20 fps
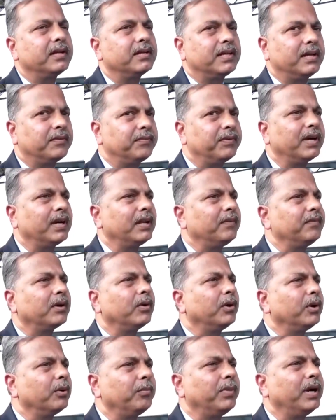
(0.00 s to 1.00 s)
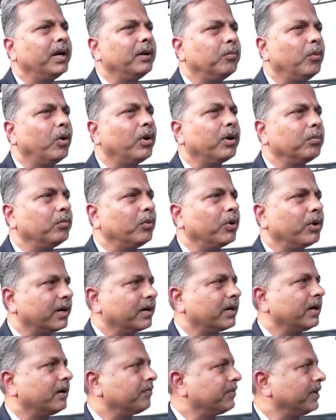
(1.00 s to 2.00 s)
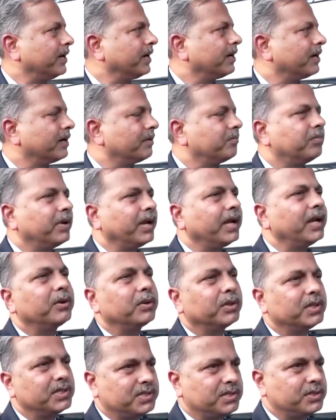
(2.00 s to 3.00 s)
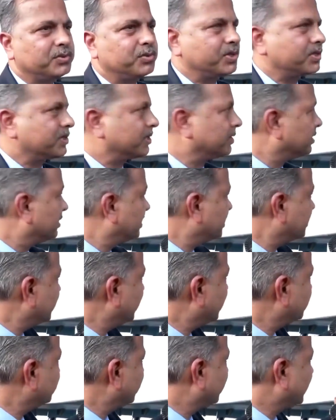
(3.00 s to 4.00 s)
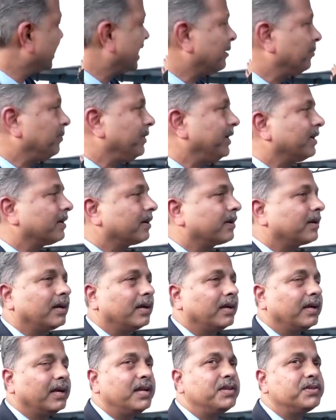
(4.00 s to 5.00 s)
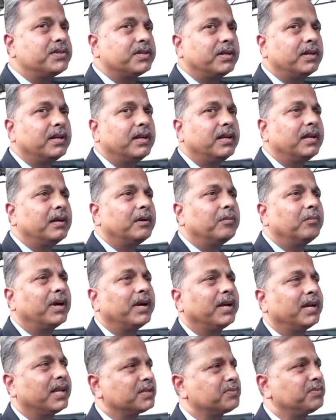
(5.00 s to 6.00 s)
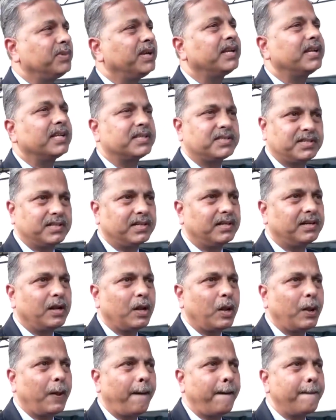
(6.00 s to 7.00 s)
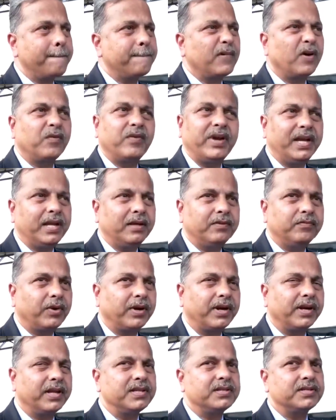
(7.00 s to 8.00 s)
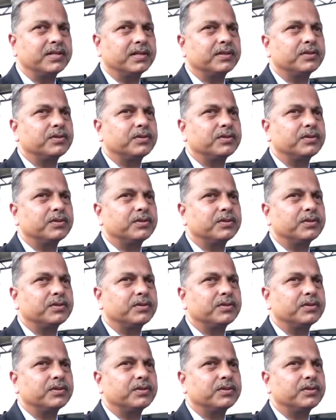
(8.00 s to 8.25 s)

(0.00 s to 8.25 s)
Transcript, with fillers: Definitely, we are going to build more and more aircraft and bring it to this situation. This has a CAT-B engine, but it has been tested. We're waiting for an engine.